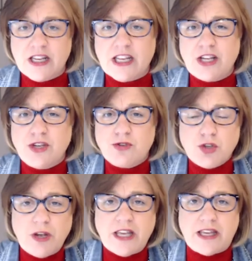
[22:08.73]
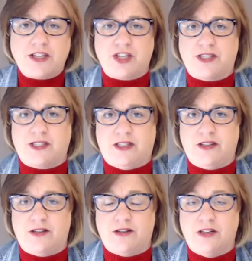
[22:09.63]
Can you tweak it just a
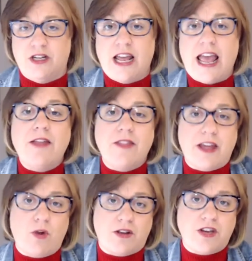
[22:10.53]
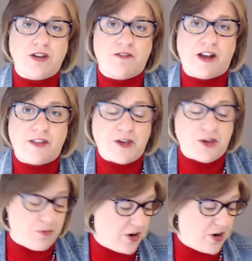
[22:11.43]
little? And then where can you find the humor?